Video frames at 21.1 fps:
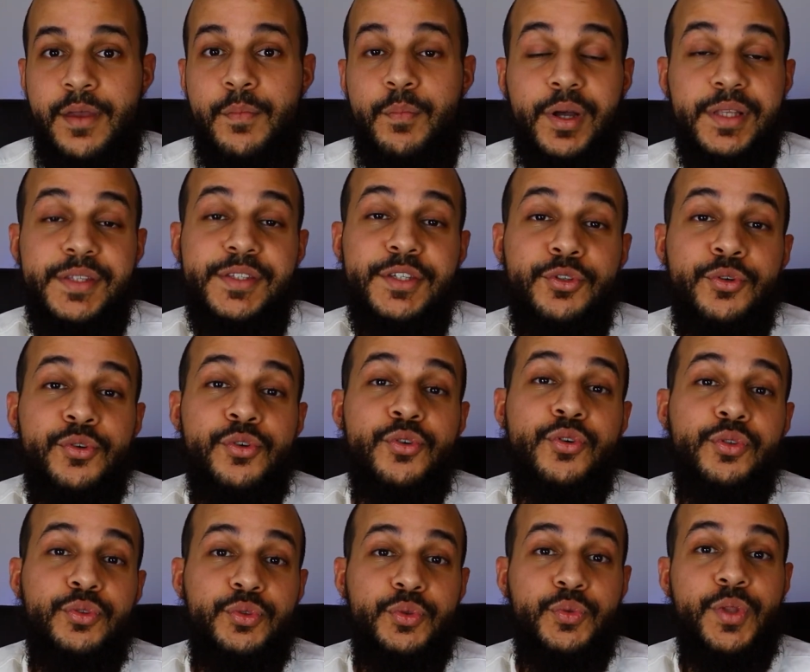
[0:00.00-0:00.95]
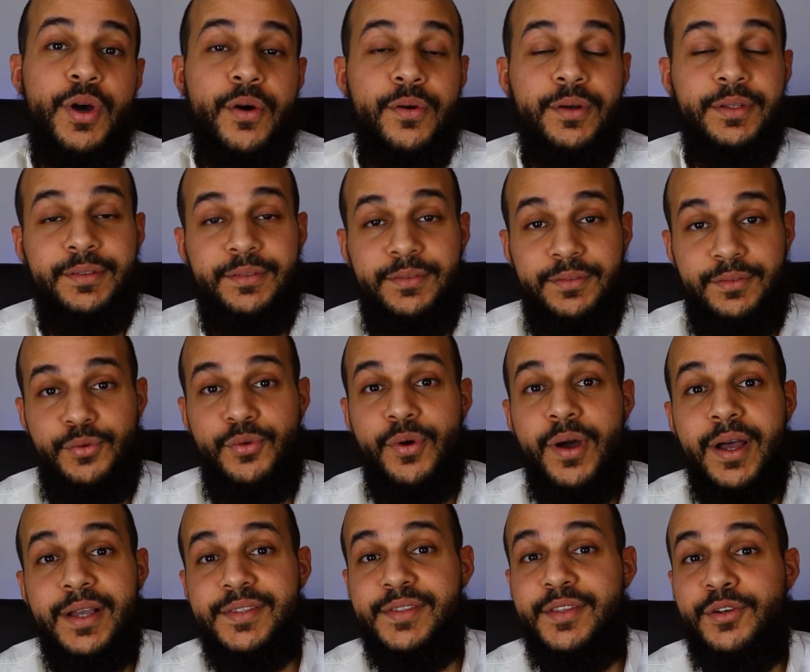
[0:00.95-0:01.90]
but they don't go to the one who
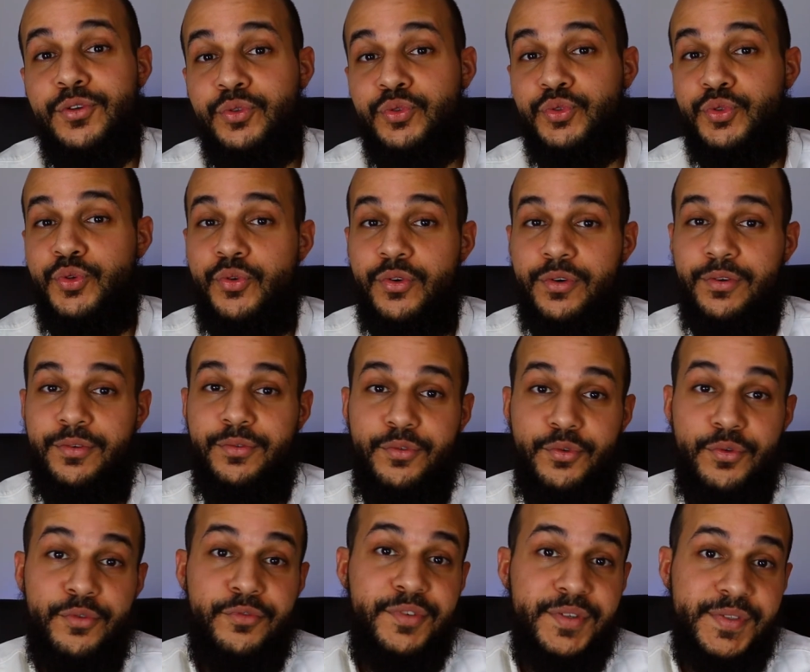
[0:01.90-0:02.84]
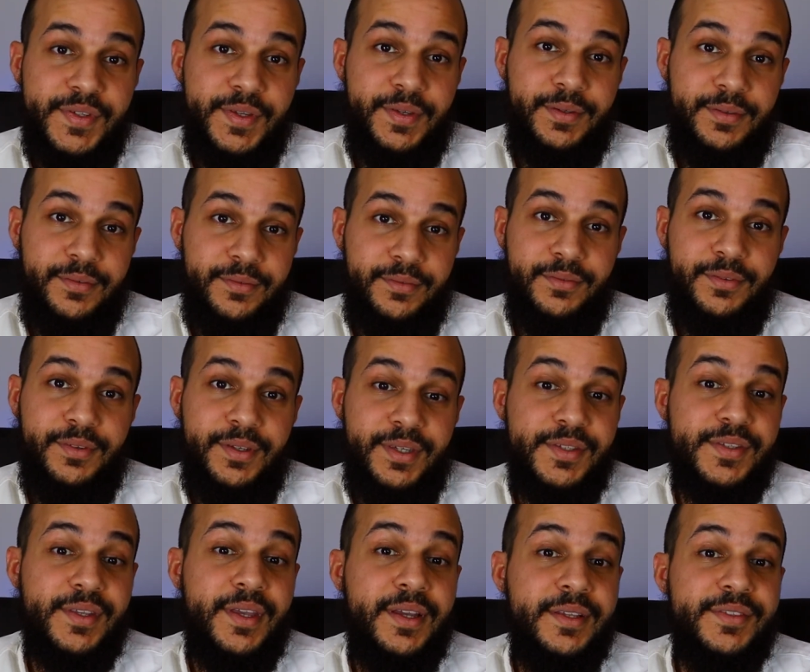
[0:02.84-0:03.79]
has the control of everything. He
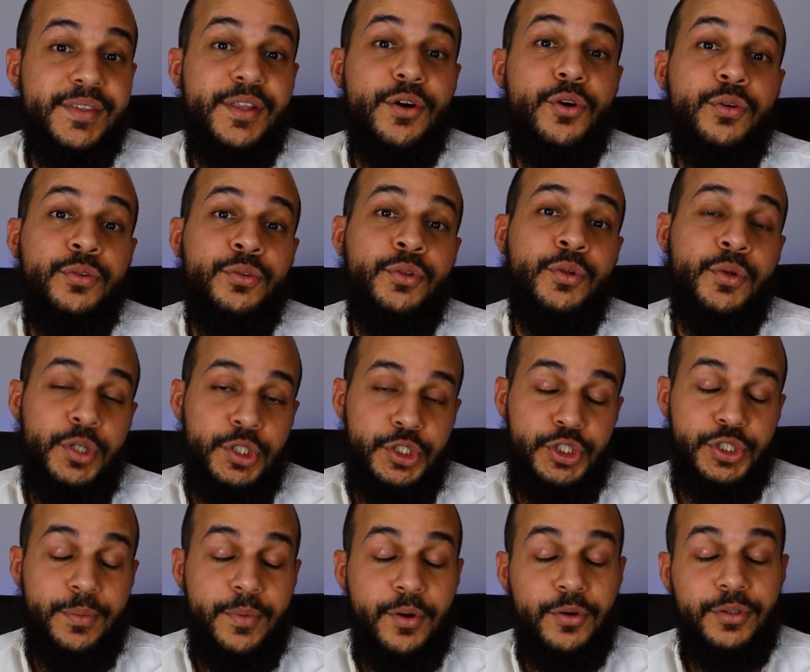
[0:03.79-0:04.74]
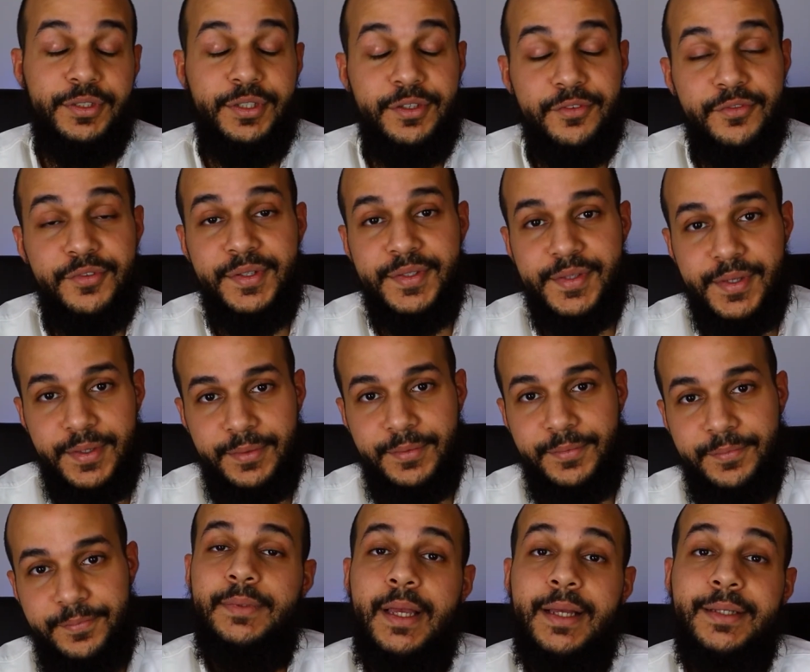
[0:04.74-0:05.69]
has the own knowledge about everything.
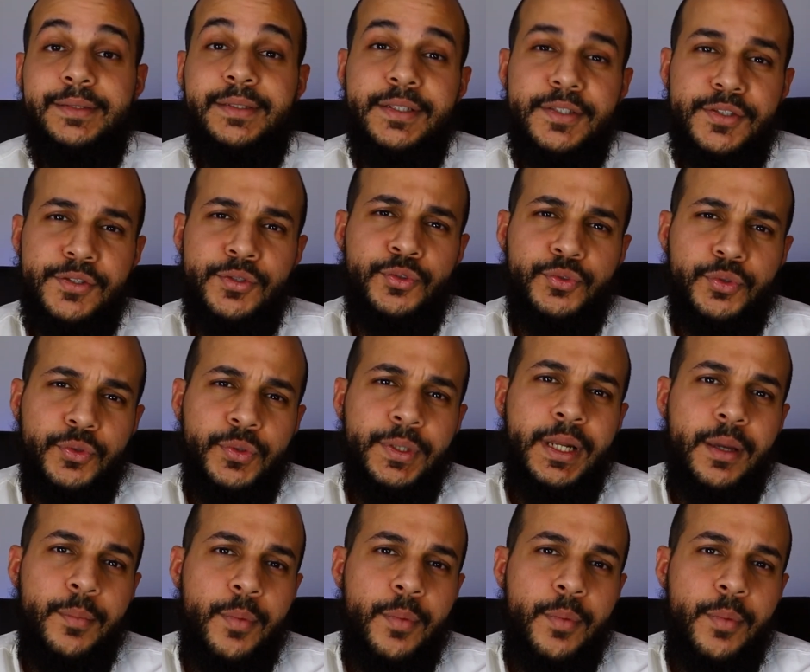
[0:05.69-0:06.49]
And that's not only